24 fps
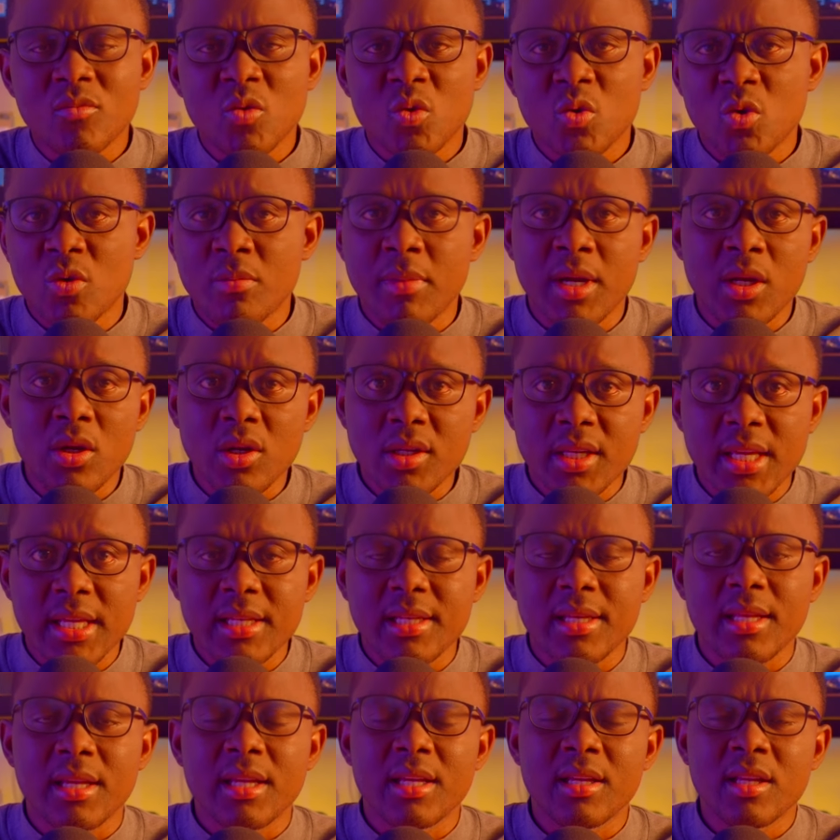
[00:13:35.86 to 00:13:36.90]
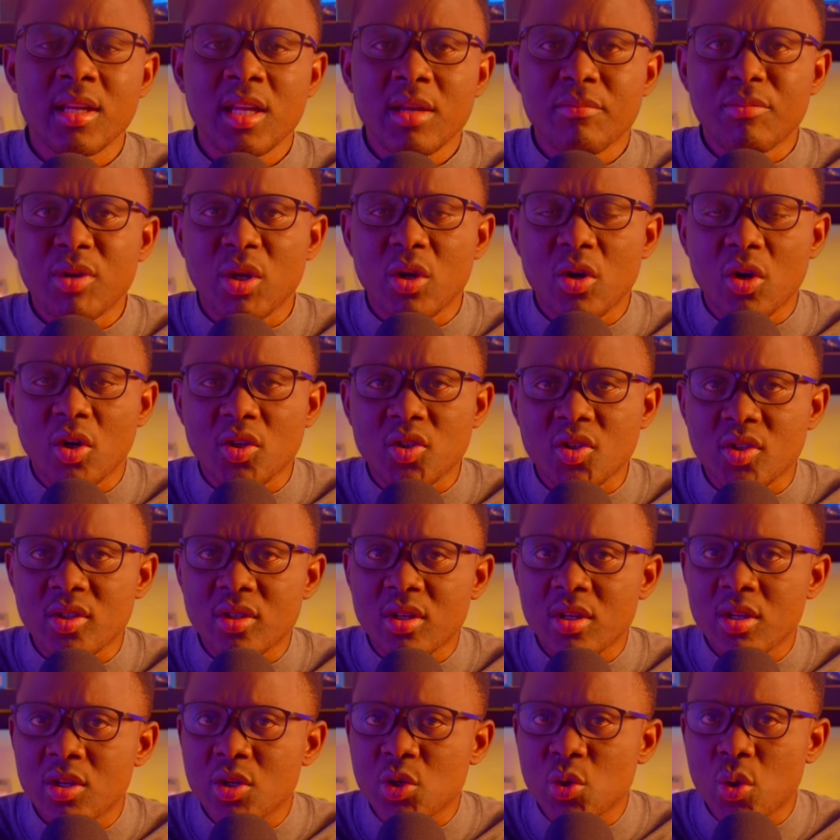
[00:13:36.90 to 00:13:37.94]
You might not get there because
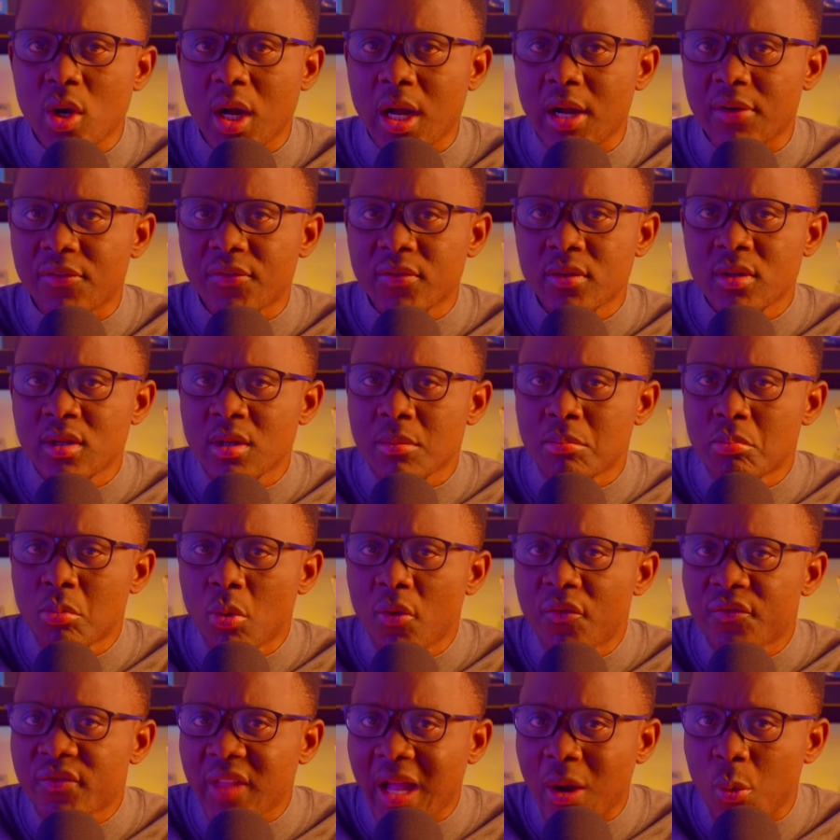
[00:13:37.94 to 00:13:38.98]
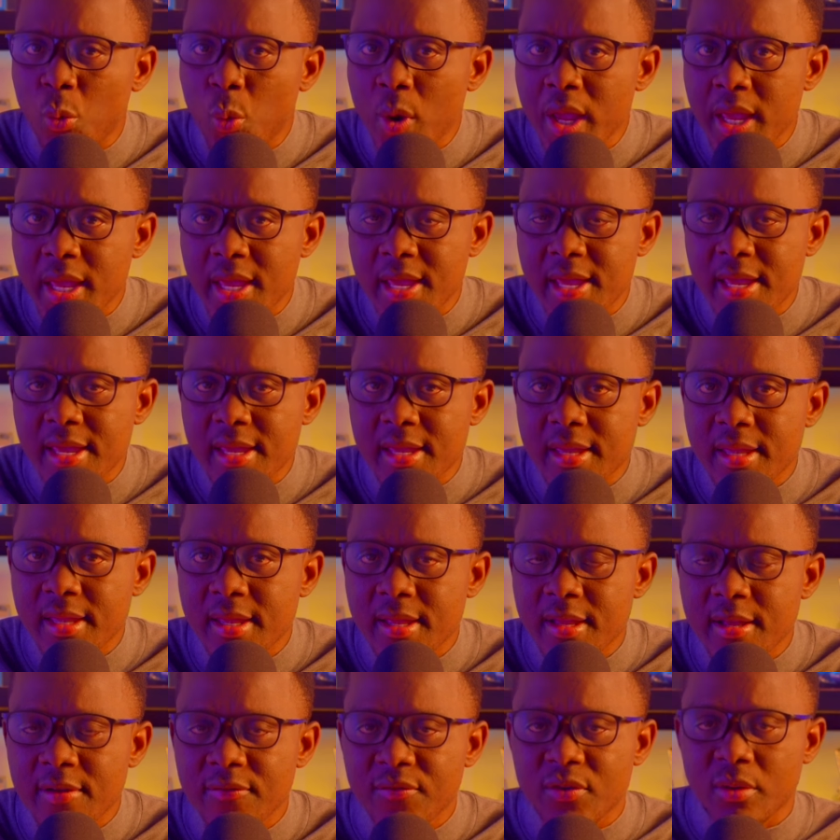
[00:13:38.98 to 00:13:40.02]
you have moved away
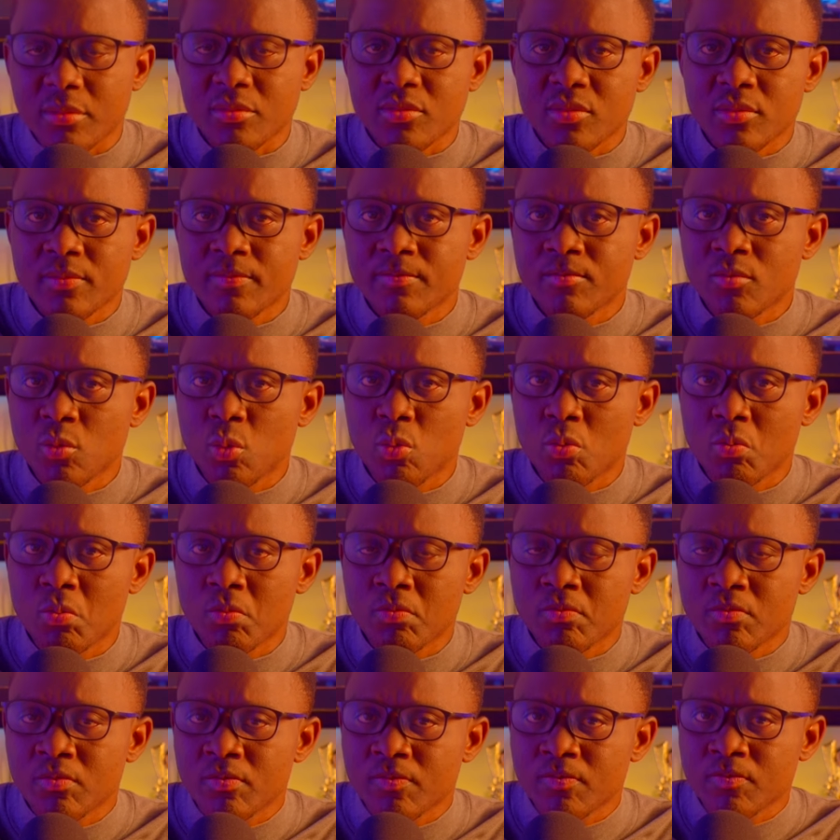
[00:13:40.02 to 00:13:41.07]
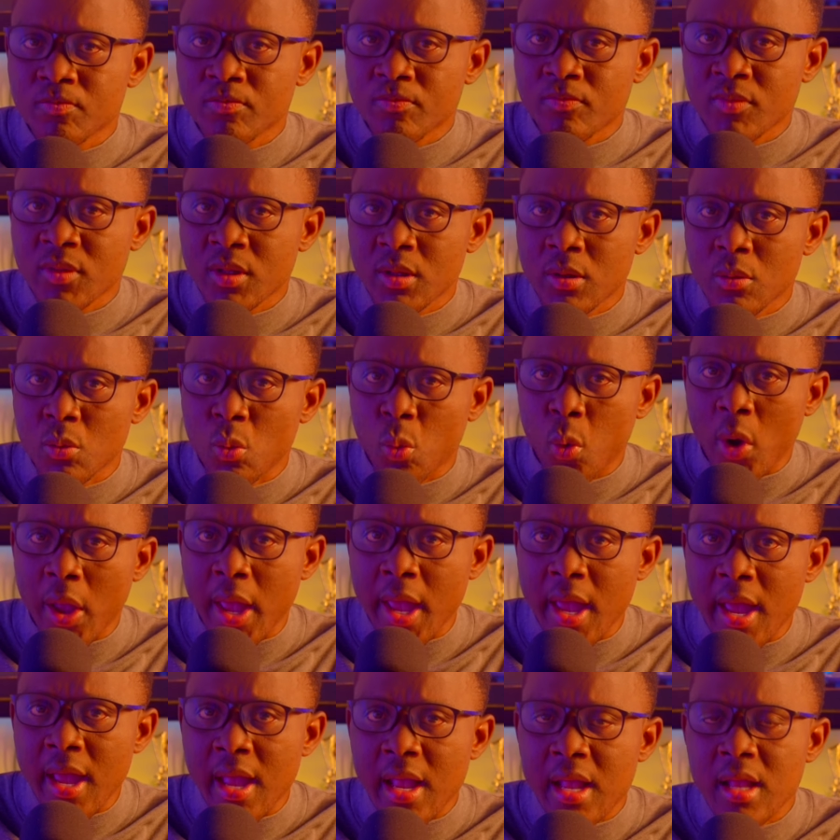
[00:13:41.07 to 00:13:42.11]
from
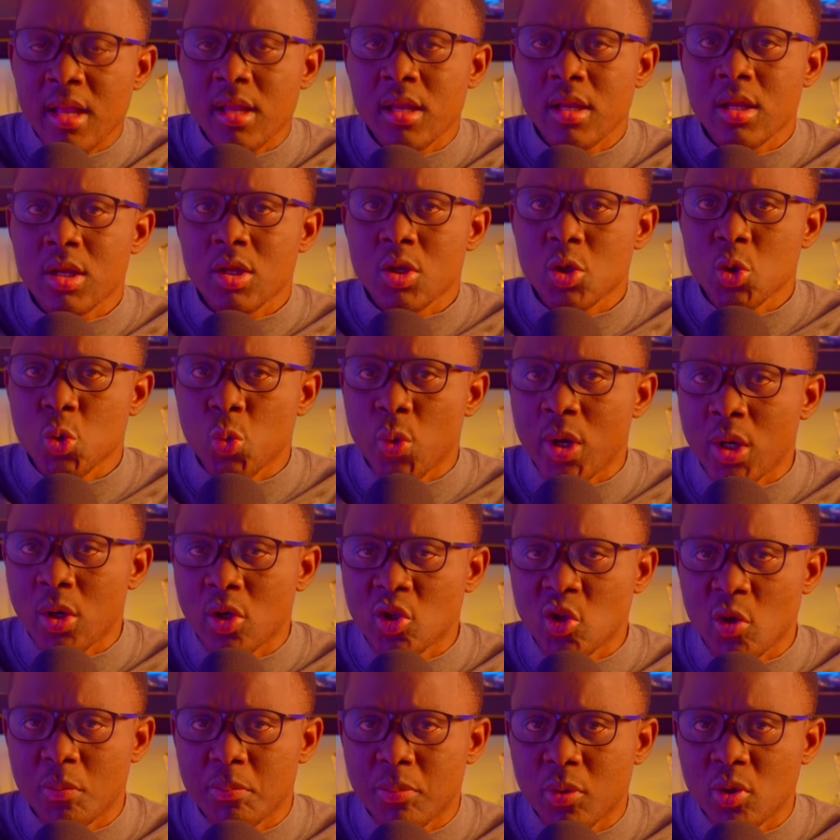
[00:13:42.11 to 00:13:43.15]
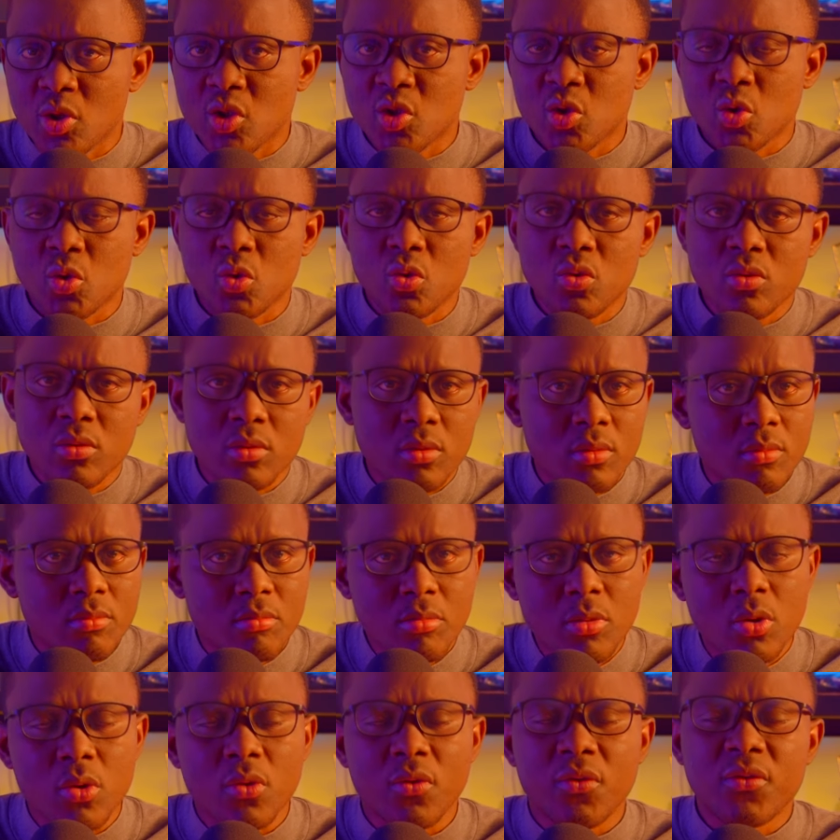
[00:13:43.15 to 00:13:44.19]
where you were not supposed to
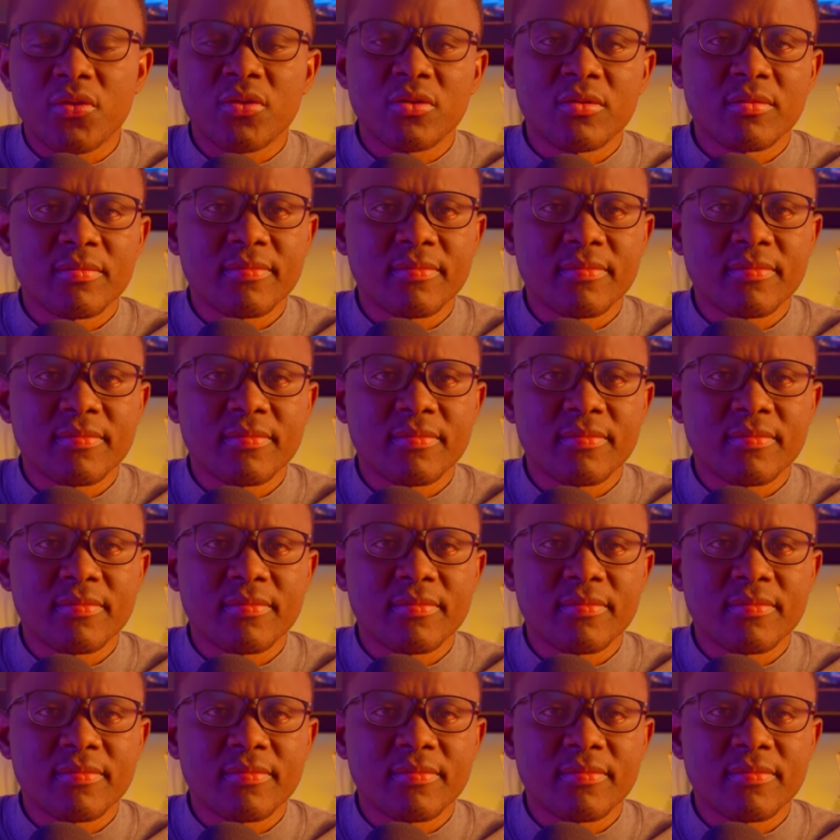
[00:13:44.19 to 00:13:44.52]
move.